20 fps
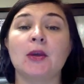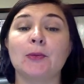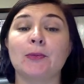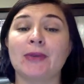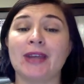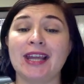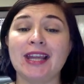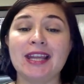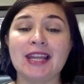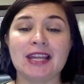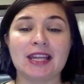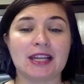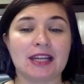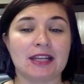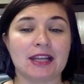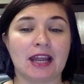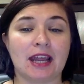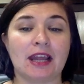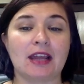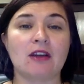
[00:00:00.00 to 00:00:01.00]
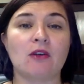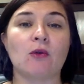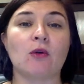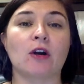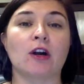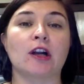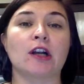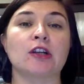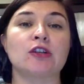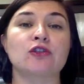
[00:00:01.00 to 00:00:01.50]
Picky eating,
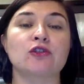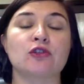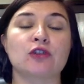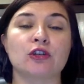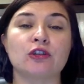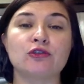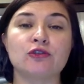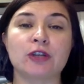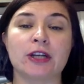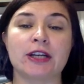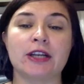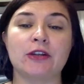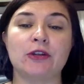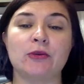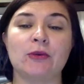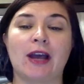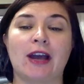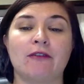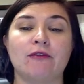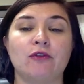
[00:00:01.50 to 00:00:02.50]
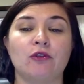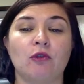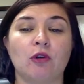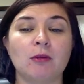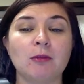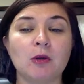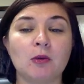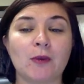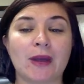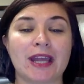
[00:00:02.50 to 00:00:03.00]
or children who have
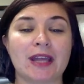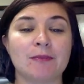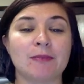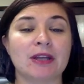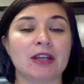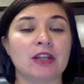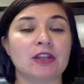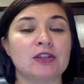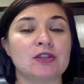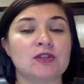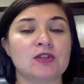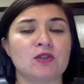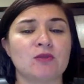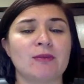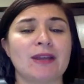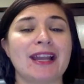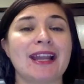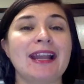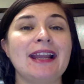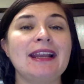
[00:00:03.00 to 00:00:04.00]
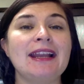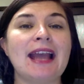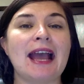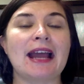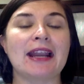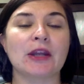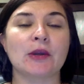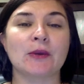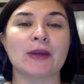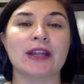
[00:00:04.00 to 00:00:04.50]
normal weight but consume
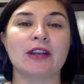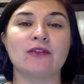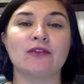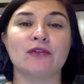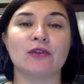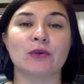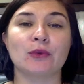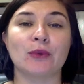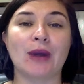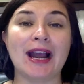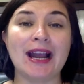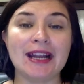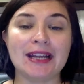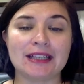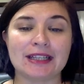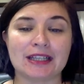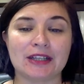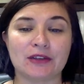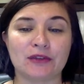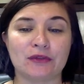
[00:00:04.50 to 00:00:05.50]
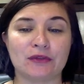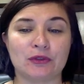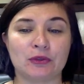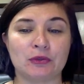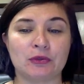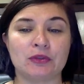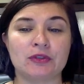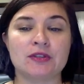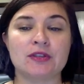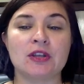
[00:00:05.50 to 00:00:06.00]
inadequate variety of
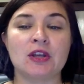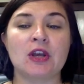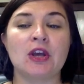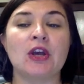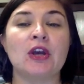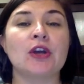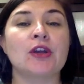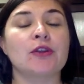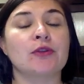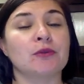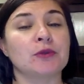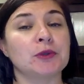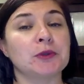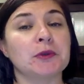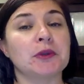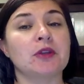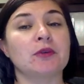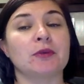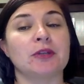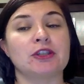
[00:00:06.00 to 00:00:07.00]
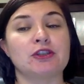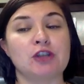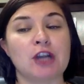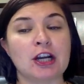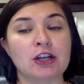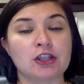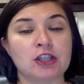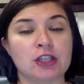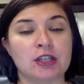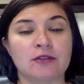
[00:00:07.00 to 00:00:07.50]
foods through the
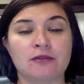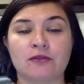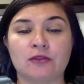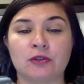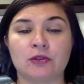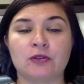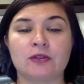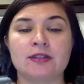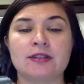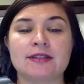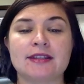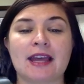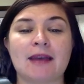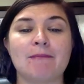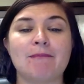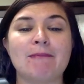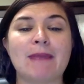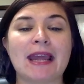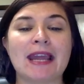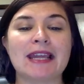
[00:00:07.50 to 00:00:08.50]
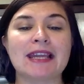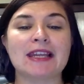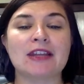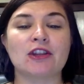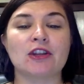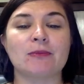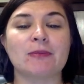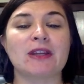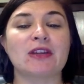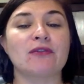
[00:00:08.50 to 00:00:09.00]
rejection of foods that may either be